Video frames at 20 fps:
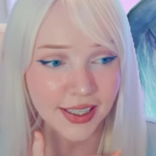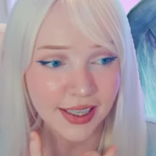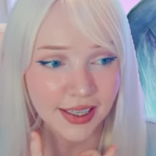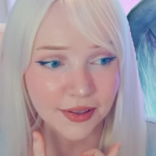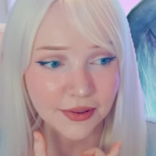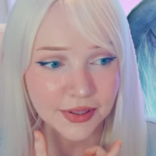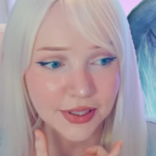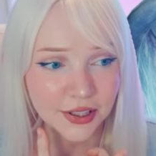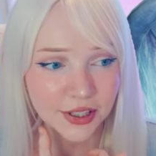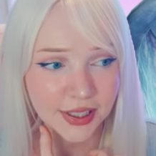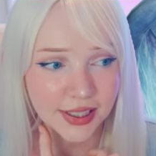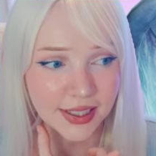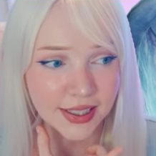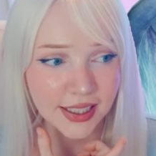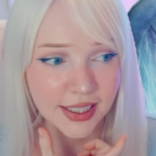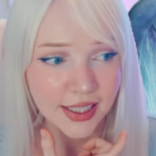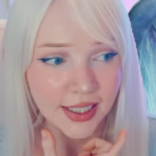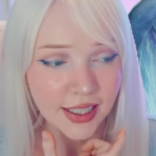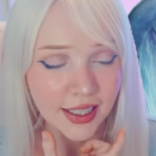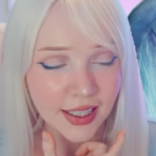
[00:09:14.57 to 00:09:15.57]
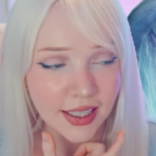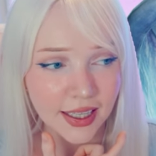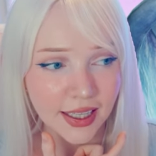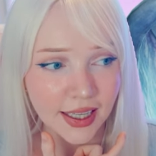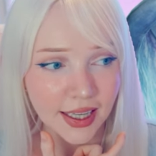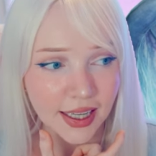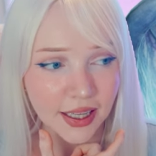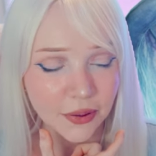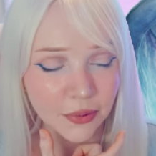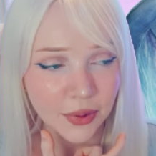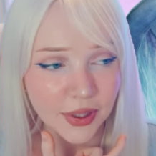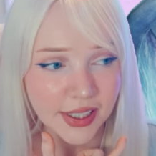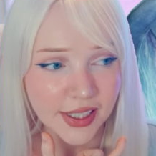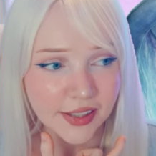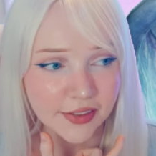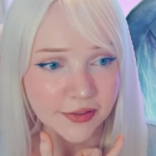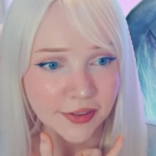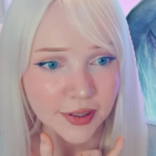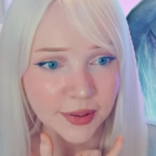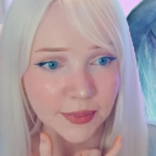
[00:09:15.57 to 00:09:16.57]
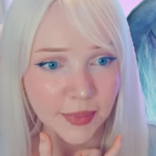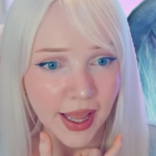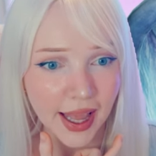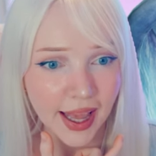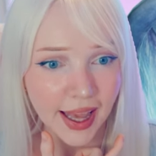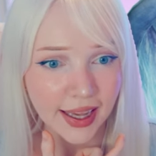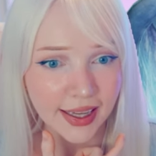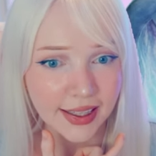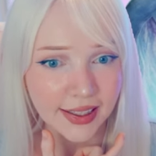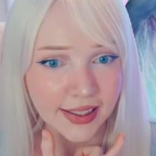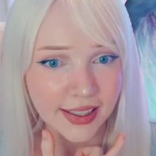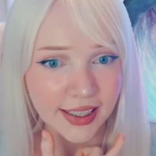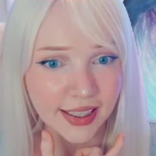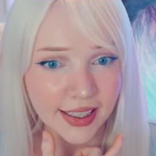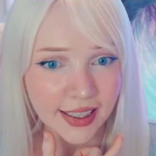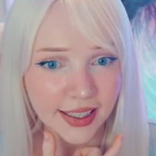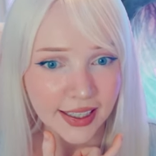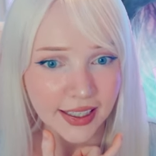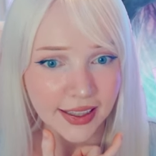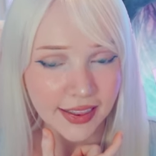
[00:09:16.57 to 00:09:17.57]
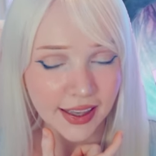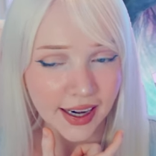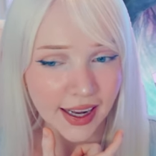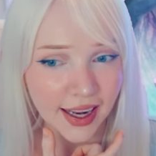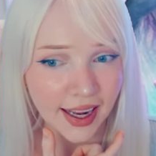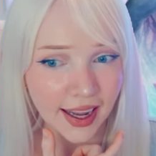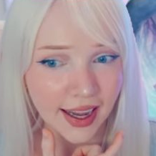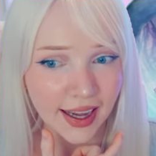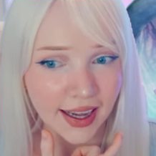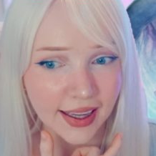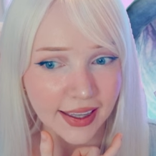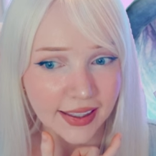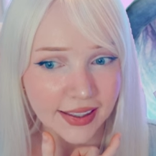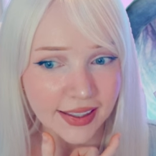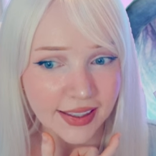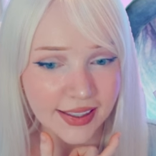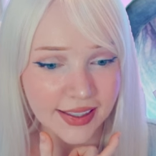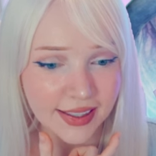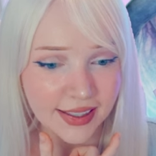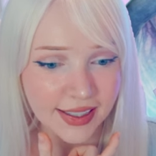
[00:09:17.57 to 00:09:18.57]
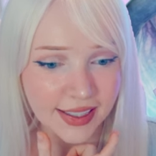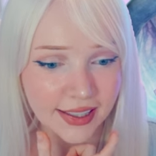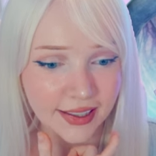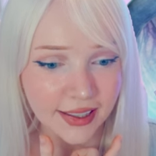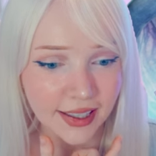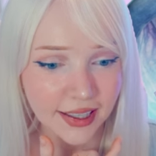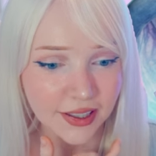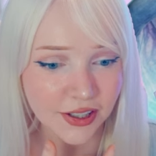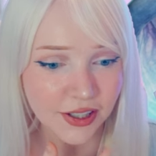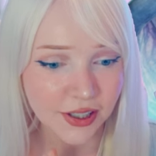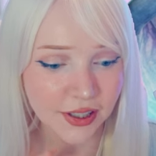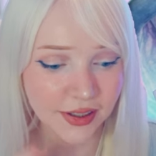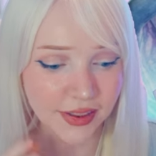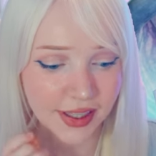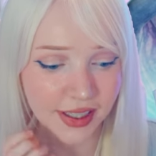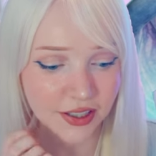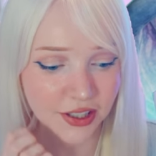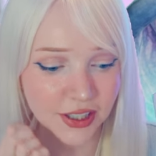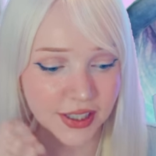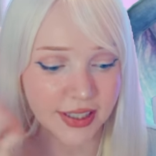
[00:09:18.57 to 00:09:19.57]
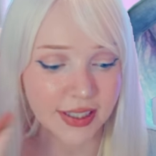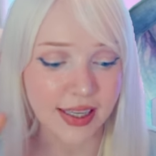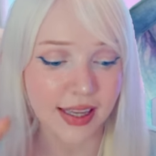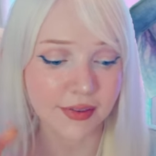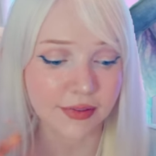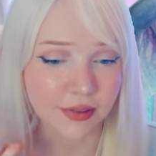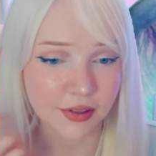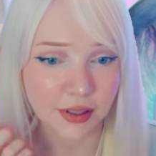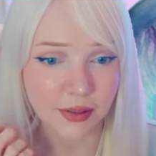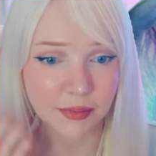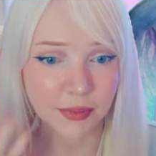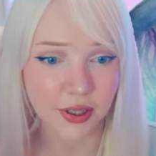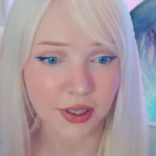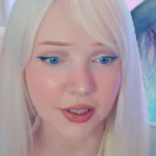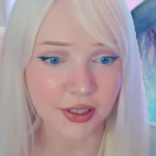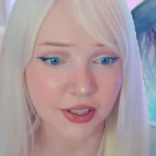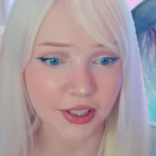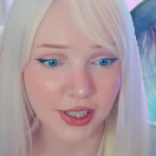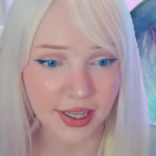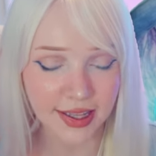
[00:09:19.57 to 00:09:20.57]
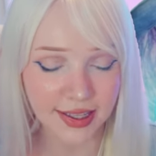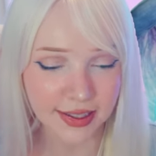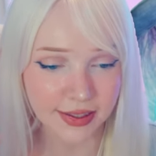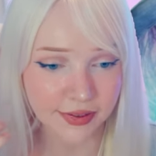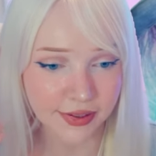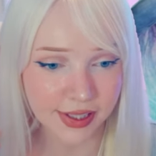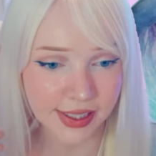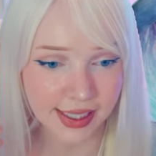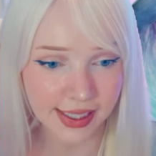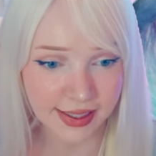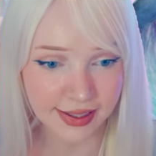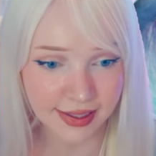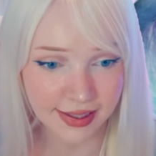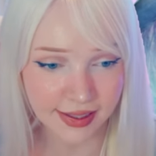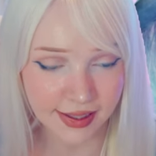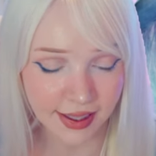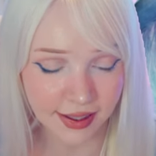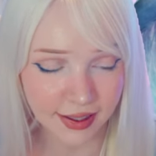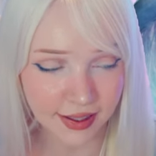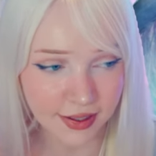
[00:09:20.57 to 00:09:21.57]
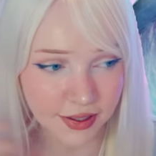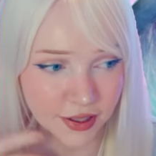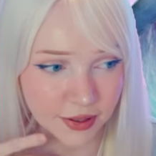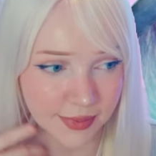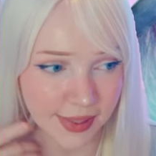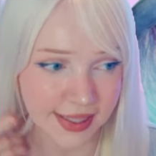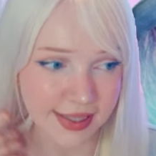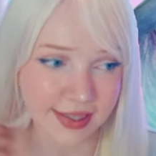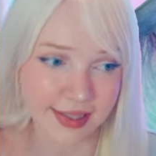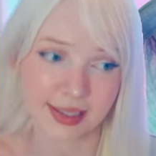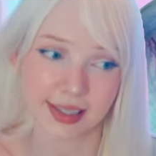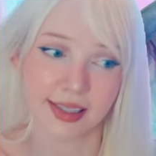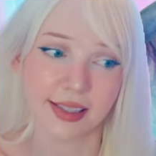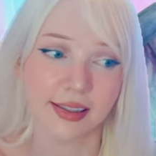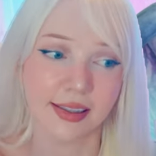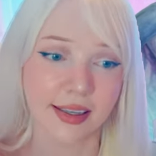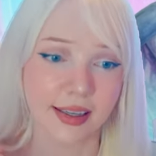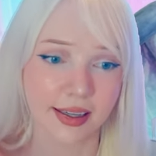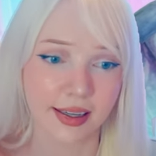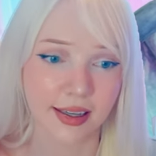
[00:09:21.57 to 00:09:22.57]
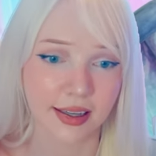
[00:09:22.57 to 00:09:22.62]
And it was just, it was from acne that I had as a teenager that just never emerged and it was like stuck under my skin.